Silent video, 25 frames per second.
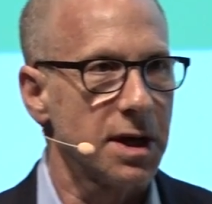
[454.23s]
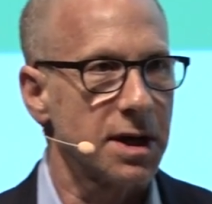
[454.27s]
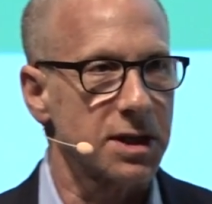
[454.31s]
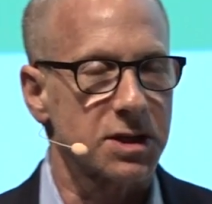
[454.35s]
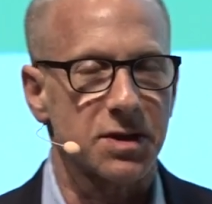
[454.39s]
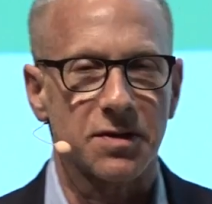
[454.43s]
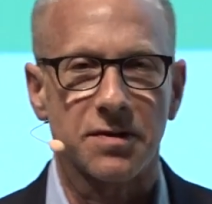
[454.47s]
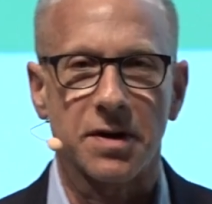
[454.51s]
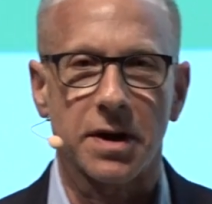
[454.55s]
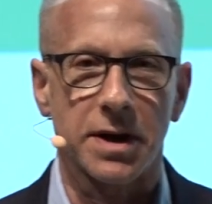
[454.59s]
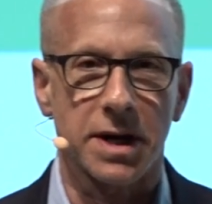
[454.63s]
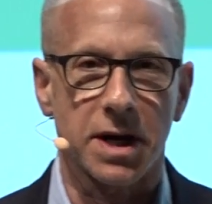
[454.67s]

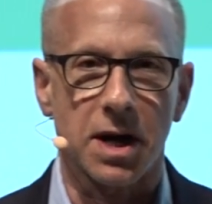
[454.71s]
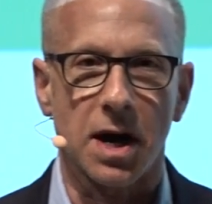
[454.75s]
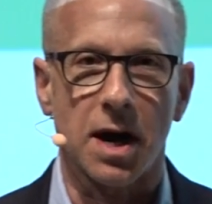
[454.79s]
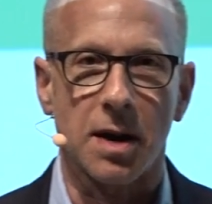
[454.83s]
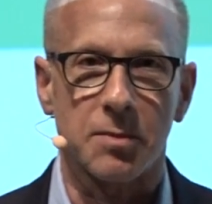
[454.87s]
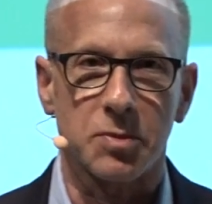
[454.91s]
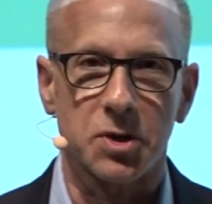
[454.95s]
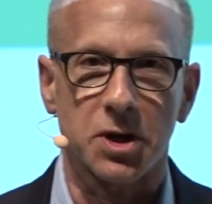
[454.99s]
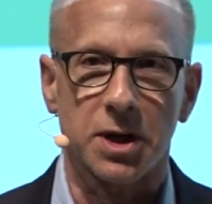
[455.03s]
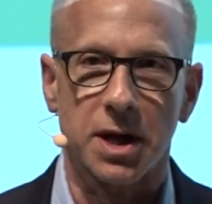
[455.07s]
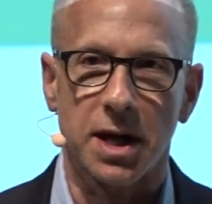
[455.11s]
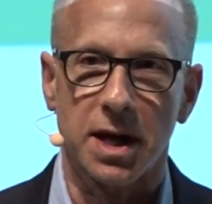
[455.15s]
It's a very
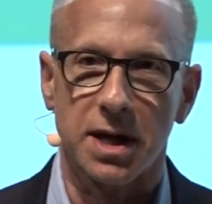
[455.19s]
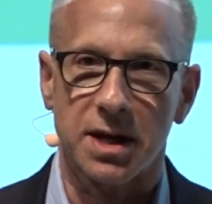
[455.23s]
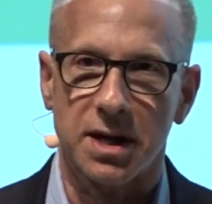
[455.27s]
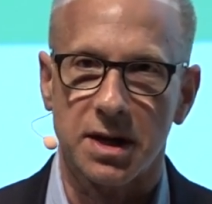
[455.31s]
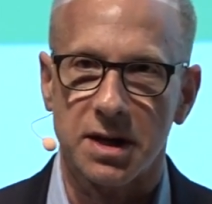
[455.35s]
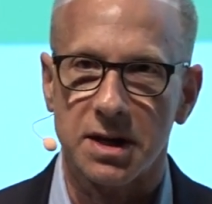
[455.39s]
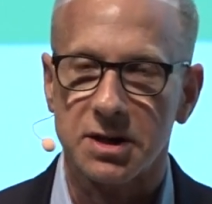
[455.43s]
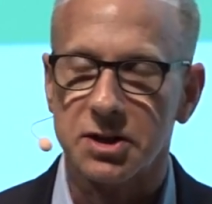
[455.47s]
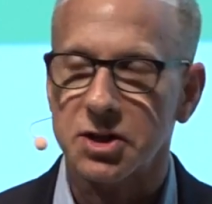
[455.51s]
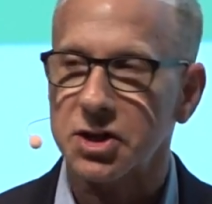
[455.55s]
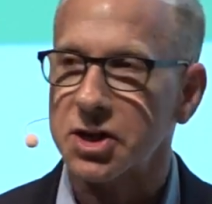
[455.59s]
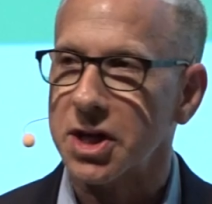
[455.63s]

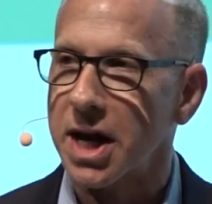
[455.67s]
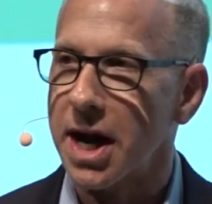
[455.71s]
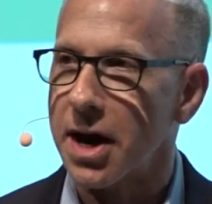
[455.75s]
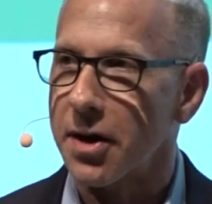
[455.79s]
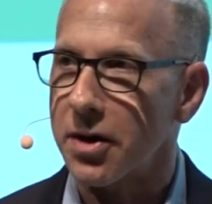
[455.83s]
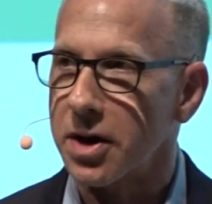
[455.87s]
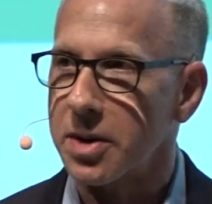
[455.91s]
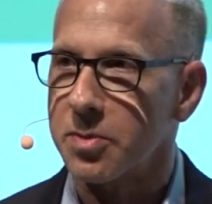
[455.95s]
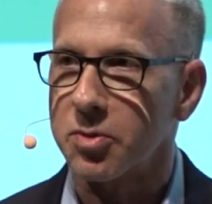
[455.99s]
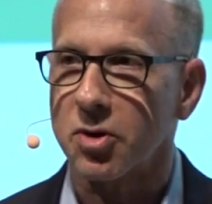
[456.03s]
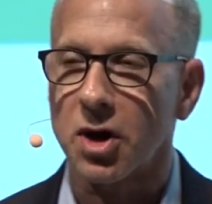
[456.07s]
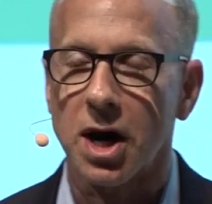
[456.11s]
complicated and
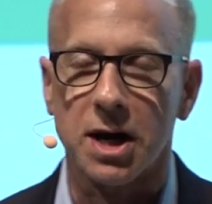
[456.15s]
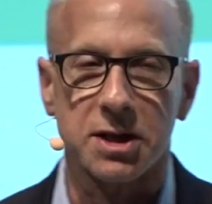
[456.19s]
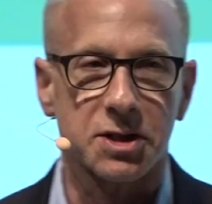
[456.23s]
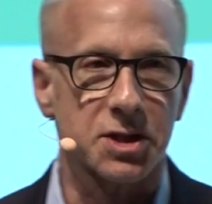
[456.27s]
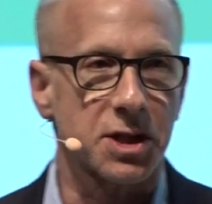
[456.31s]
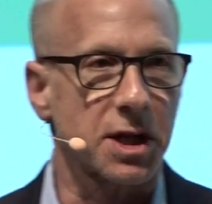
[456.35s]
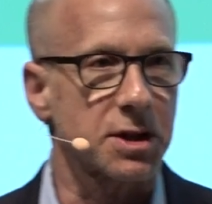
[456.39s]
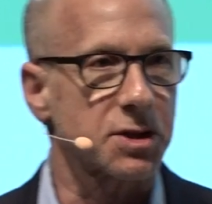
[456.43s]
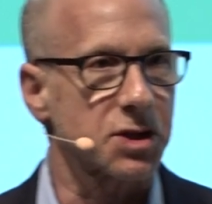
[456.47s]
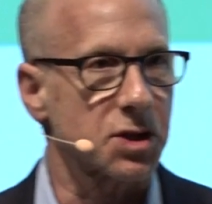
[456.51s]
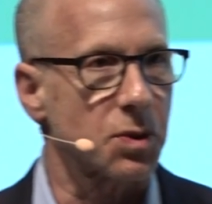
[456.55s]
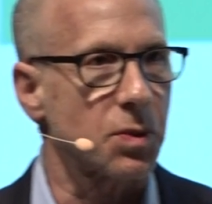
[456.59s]
scary
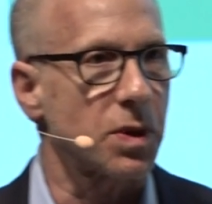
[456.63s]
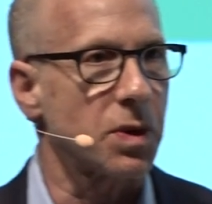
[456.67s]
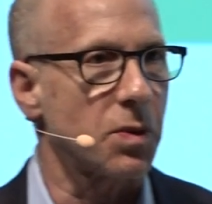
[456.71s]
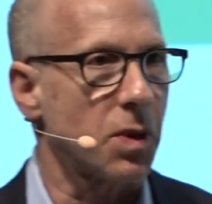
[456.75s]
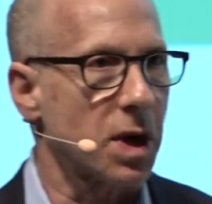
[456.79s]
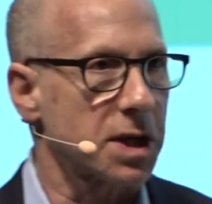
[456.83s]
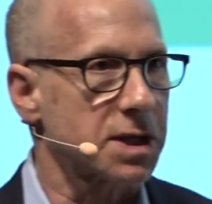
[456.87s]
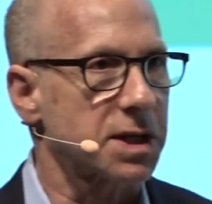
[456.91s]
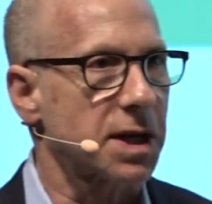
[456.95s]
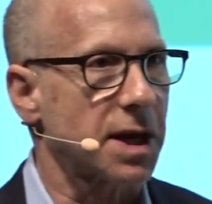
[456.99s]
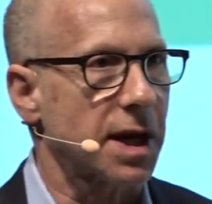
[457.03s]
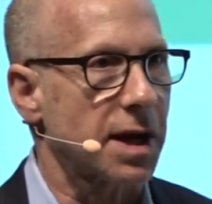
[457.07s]
process, so we
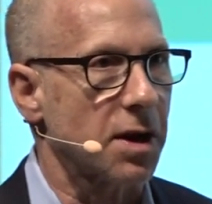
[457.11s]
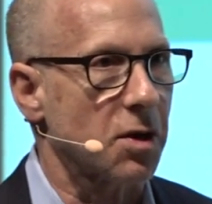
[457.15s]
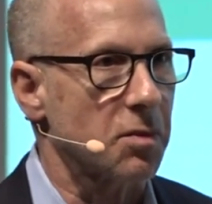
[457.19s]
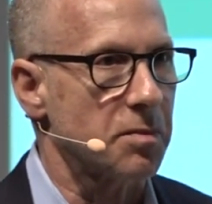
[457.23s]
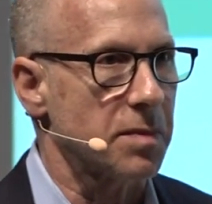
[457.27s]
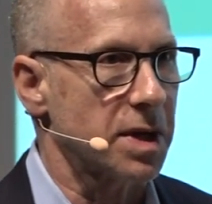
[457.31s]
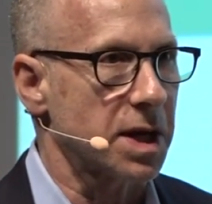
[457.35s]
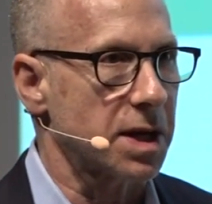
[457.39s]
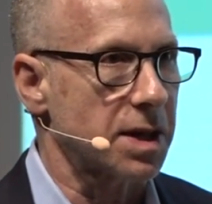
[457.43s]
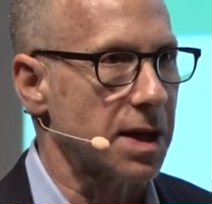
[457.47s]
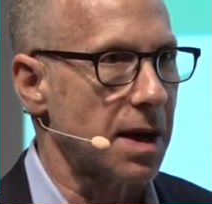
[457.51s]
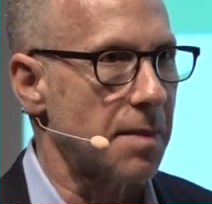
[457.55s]
wanted to
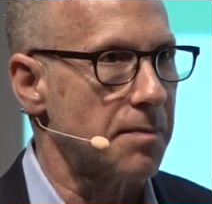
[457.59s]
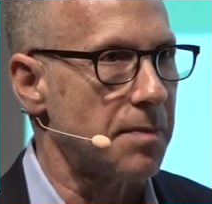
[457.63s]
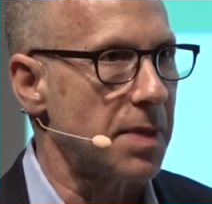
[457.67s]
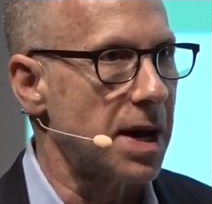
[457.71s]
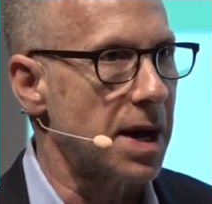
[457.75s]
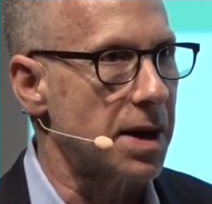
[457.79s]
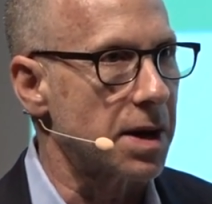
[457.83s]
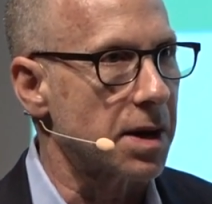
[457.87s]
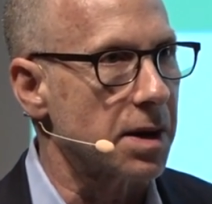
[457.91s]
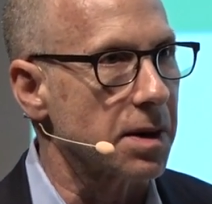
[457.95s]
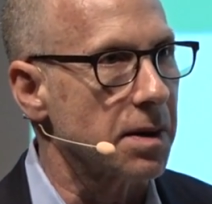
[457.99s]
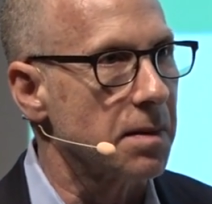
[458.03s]
help make that
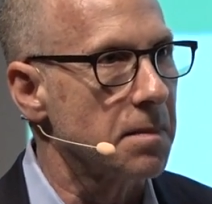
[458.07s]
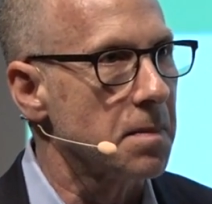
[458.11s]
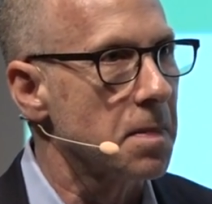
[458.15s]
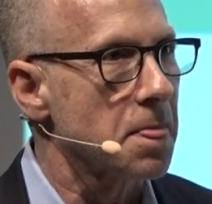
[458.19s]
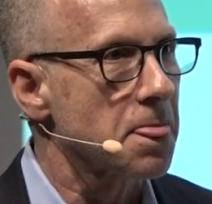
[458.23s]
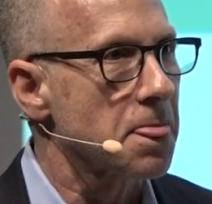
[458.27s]
better